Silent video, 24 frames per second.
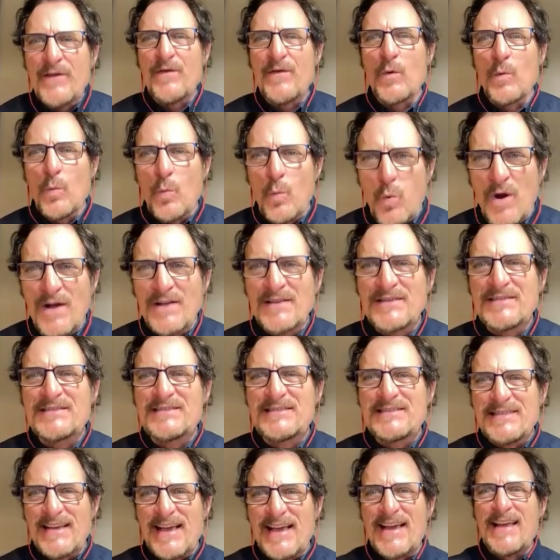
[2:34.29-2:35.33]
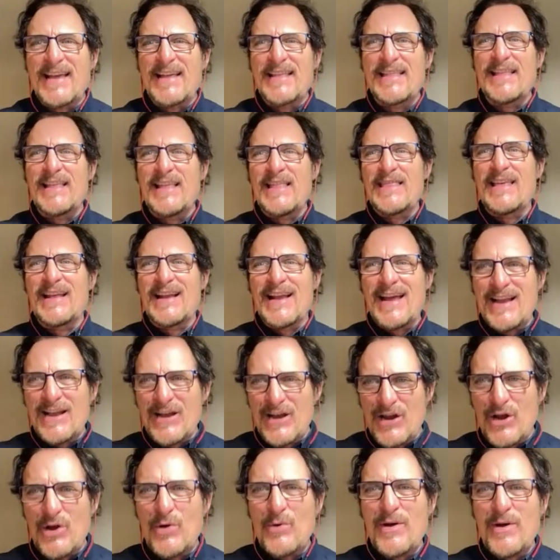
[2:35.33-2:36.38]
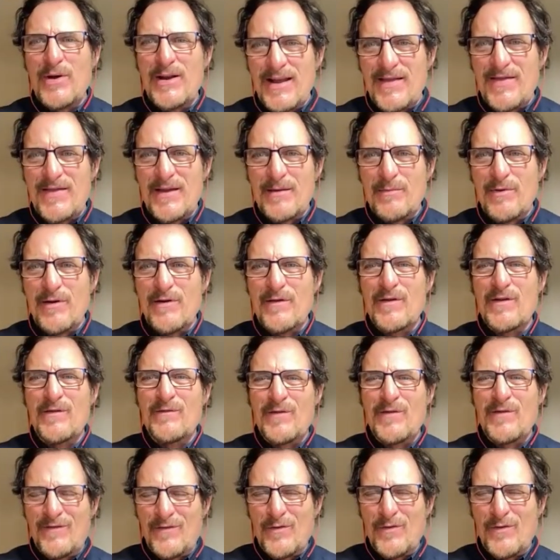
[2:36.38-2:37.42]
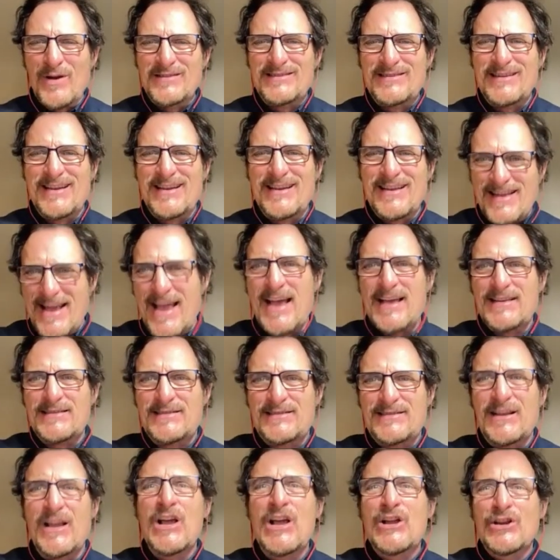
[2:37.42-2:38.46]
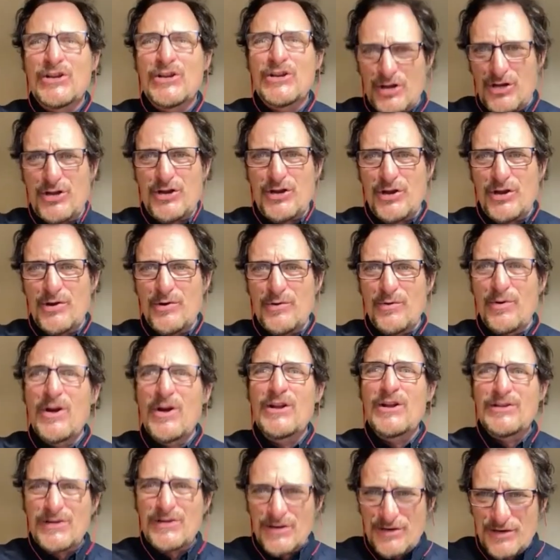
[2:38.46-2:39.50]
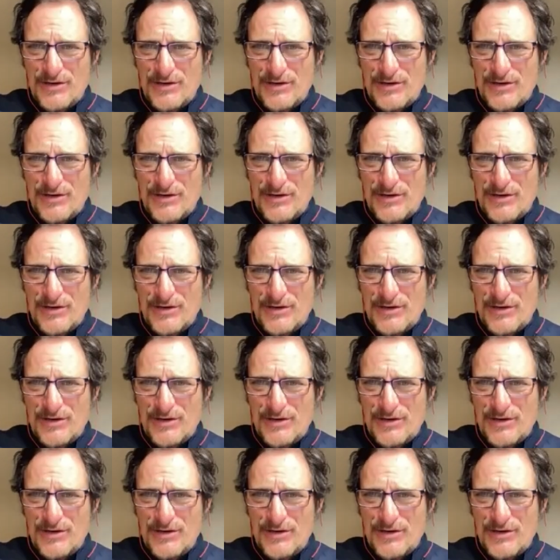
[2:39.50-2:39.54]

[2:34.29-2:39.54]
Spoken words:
for one second that I knew anything before I said yes to you to